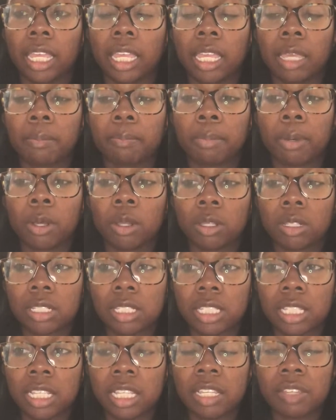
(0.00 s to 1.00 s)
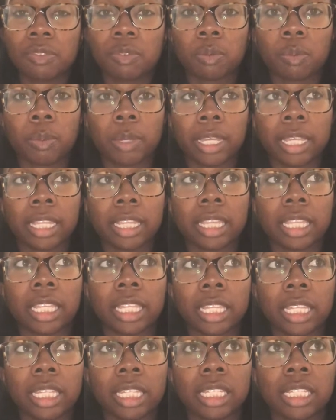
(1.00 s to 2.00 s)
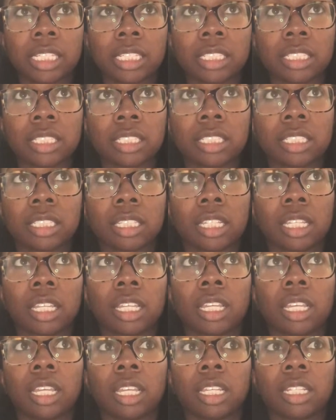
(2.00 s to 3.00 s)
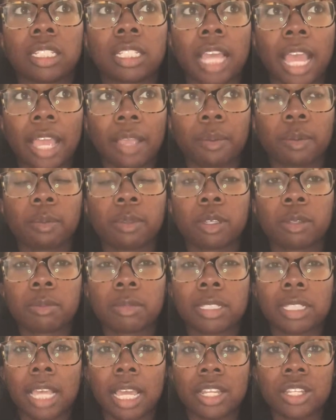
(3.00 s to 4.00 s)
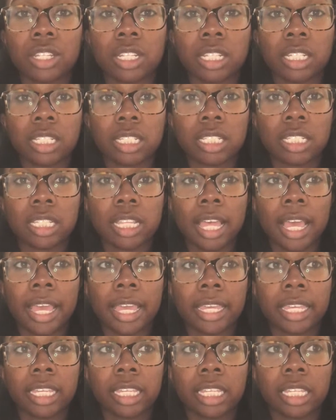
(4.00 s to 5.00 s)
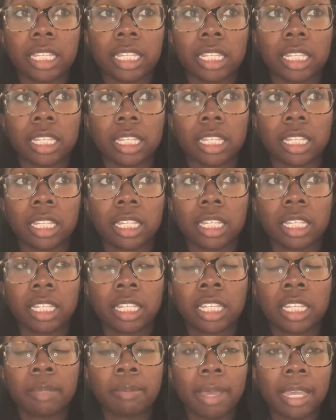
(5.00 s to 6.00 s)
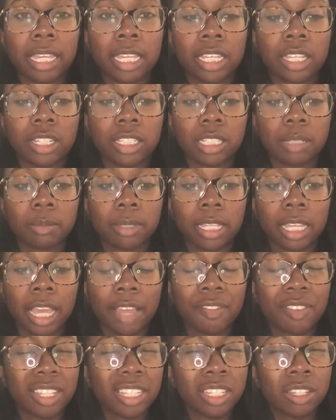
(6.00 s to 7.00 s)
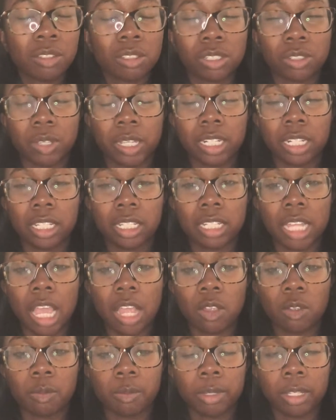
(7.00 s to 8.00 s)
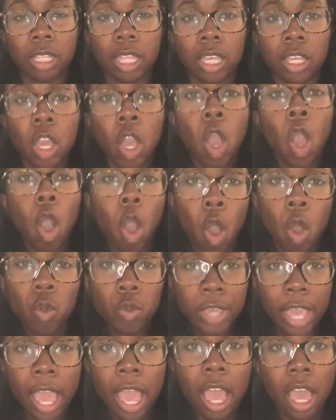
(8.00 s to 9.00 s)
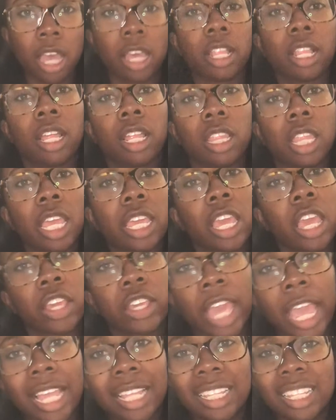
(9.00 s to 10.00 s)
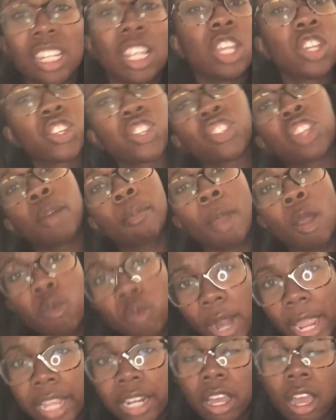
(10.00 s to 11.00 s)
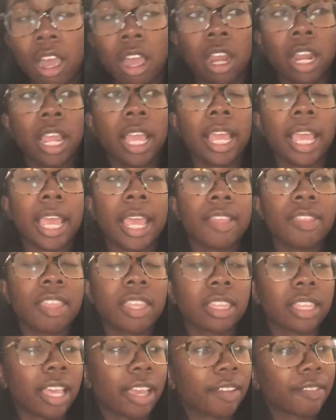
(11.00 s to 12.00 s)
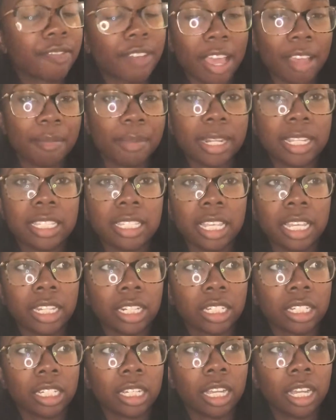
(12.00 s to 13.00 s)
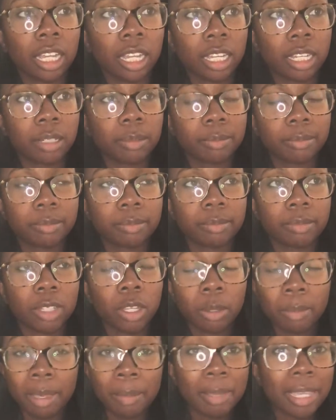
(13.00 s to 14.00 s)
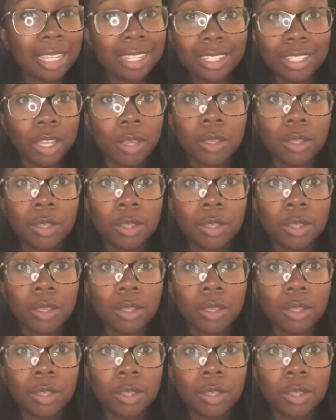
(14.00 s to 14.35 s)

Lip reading: impulsive with his diary room sessions. Like, he might hear something. I feel like he'll go straight to the diary and be like, oh yeah, like, Caitlin, she's on my radar. And then like 5 minutes later, or maybe he just